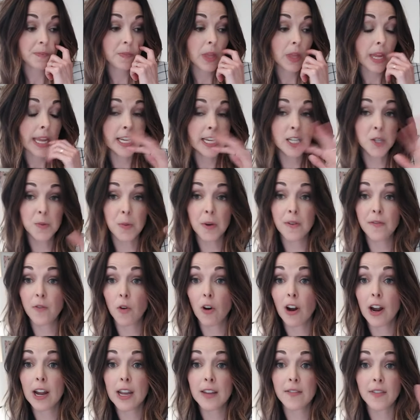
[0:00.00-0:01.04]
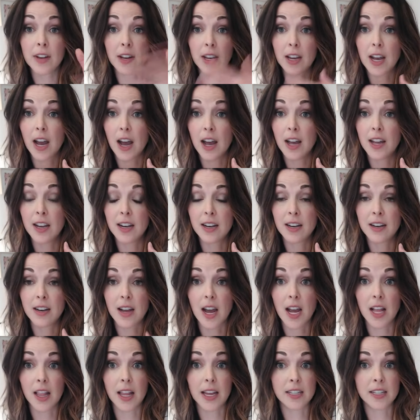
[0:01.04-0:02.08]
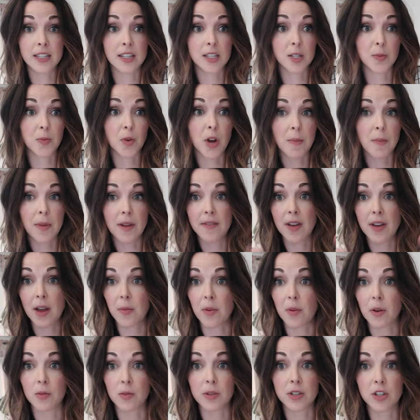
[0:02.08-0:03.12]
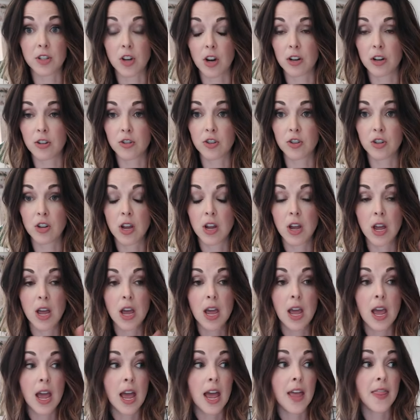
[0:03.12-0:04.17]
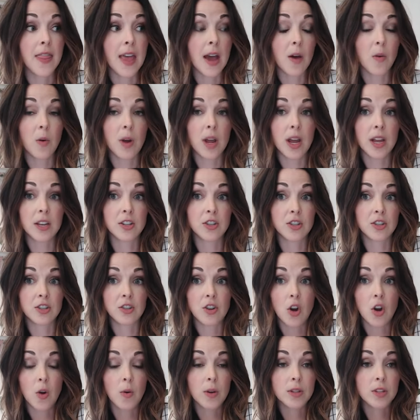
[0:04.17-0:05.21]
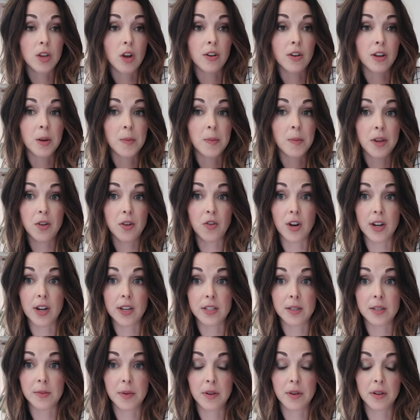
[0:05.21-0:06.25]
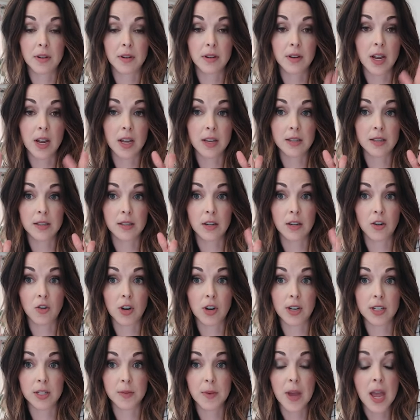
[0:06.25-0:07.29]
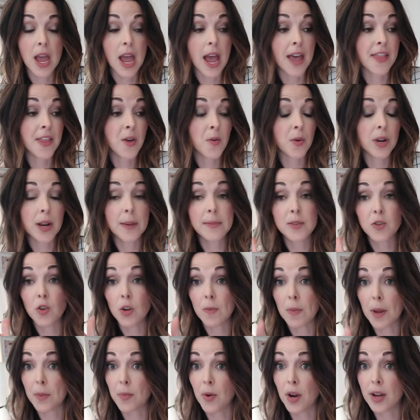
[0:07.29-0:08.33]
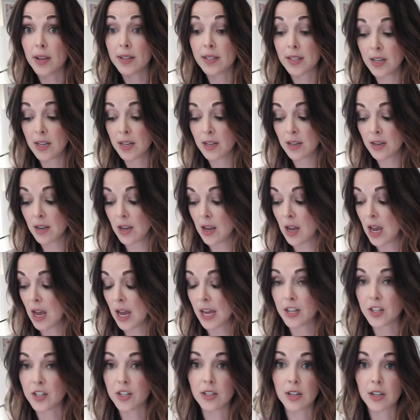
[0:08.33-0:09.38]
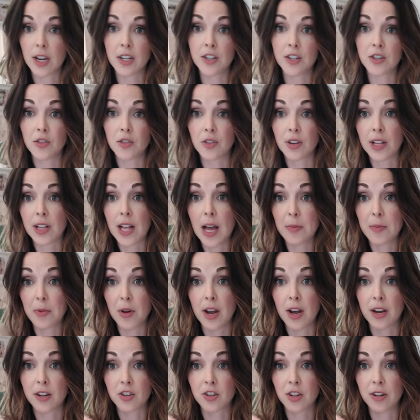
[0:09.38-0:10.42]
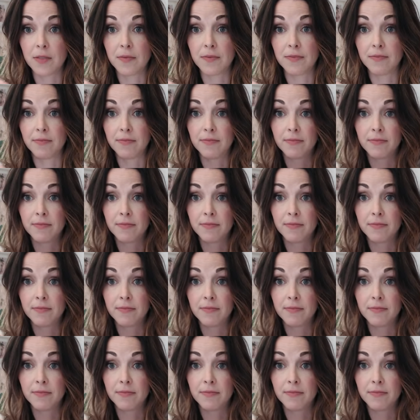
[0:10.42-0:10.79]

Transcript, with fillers: Just before I even cut, I like to spray my fabric with starch. And that way I just know it's all going to be crisp. Nice and crisp. And then when I'm doing my pressing, I do the clapper action.